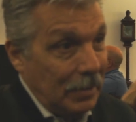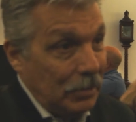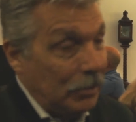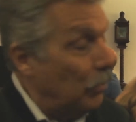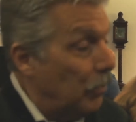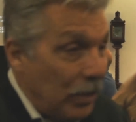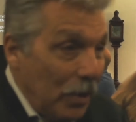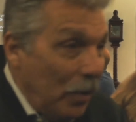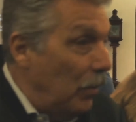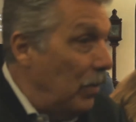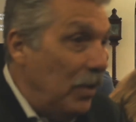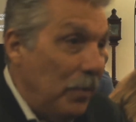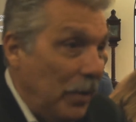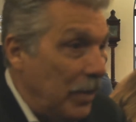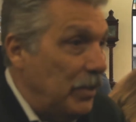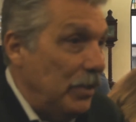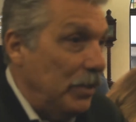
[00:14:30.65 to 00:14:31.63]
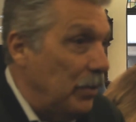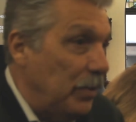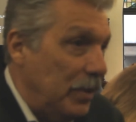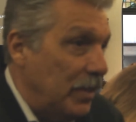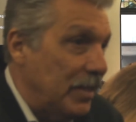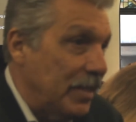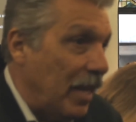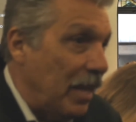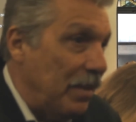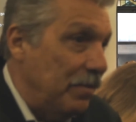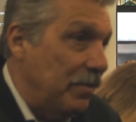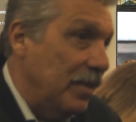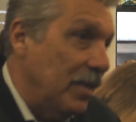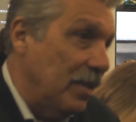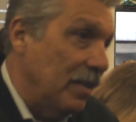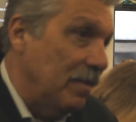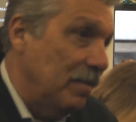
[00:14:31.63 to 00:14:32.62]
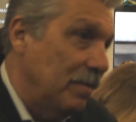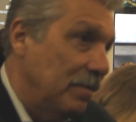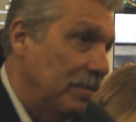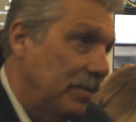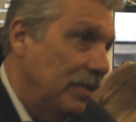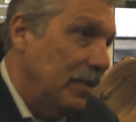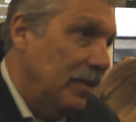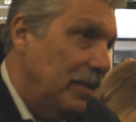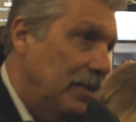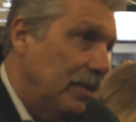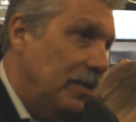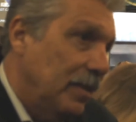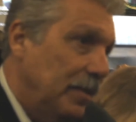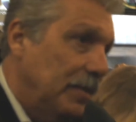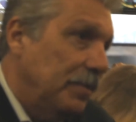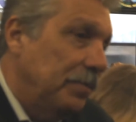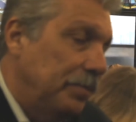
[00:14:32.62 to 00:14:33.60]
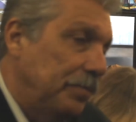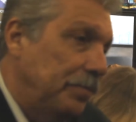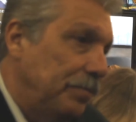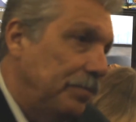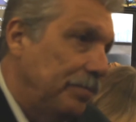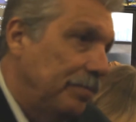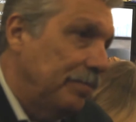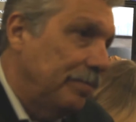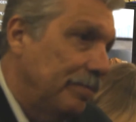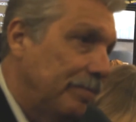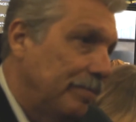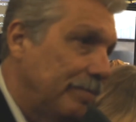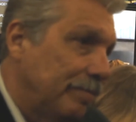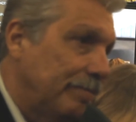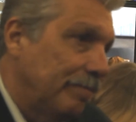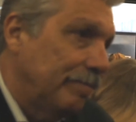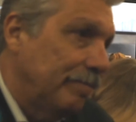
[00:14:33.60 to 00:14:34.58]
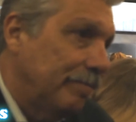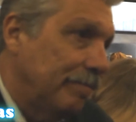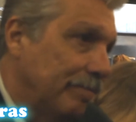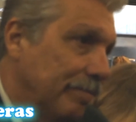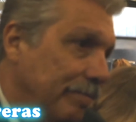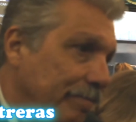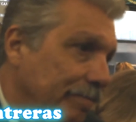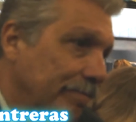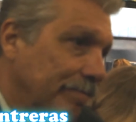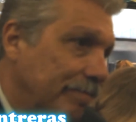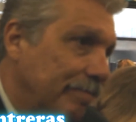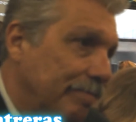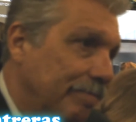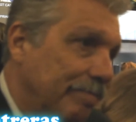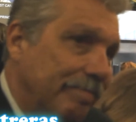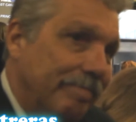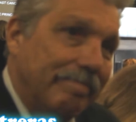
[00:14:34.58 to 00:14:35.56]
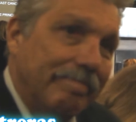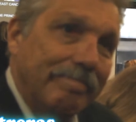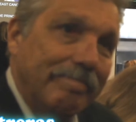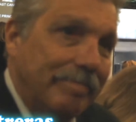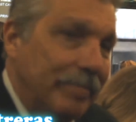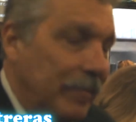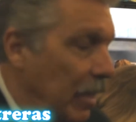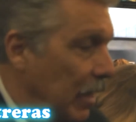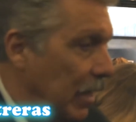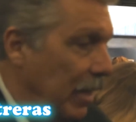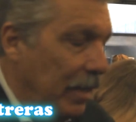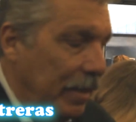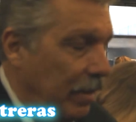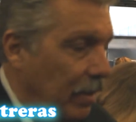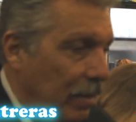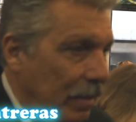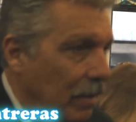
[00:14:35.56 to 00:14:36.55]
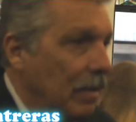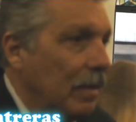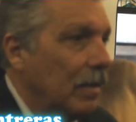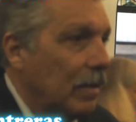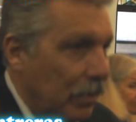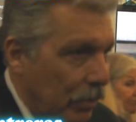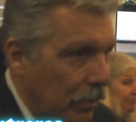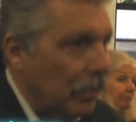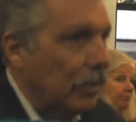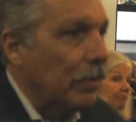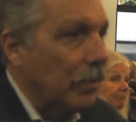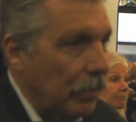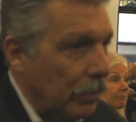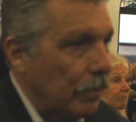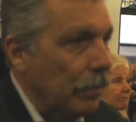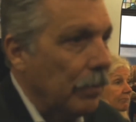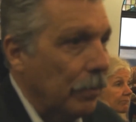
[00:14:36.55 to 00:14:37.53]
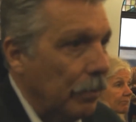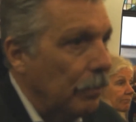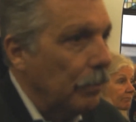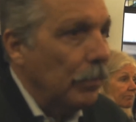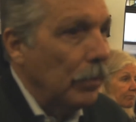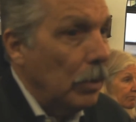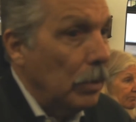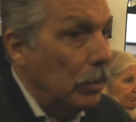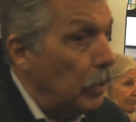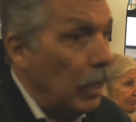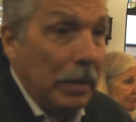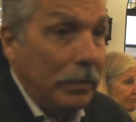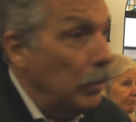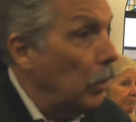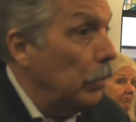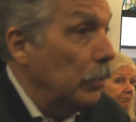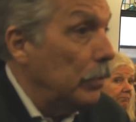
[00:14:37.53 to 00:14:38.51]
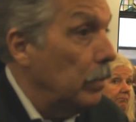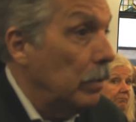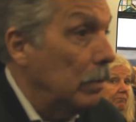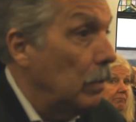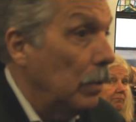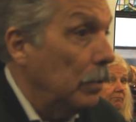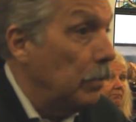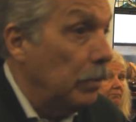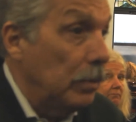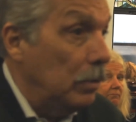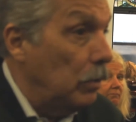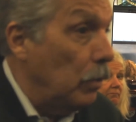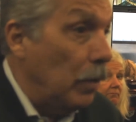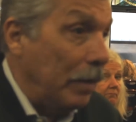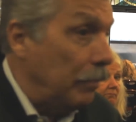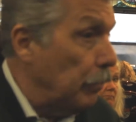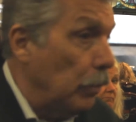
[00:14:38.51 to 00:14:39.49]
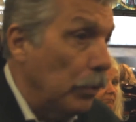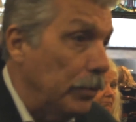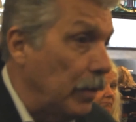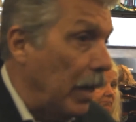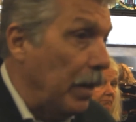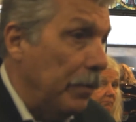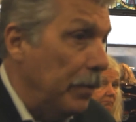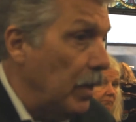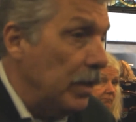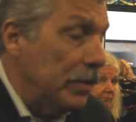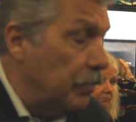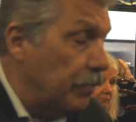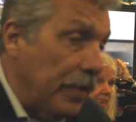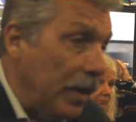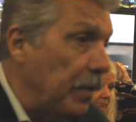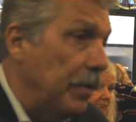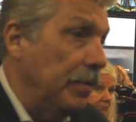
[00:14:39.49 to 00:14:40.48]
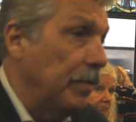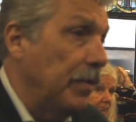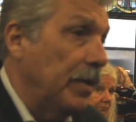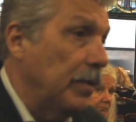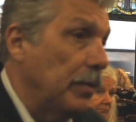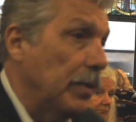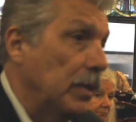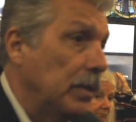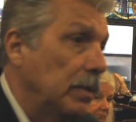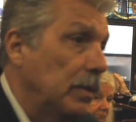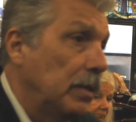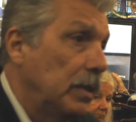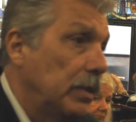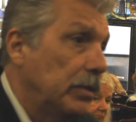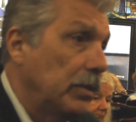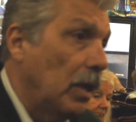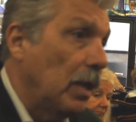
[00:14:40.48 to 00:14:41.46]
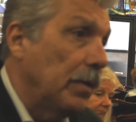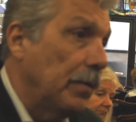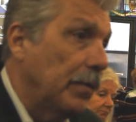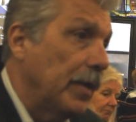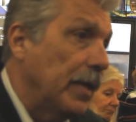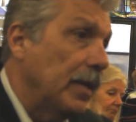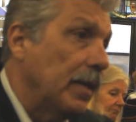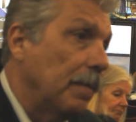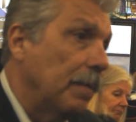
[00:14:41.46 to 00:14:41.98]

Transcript: So the only way to do it is IV. Yeah, yeah and that doesn't affect have the same effects as it, the it, negative effects on the body. Yeah, no, no, you have no diarrhea. It's very, very well tolerated.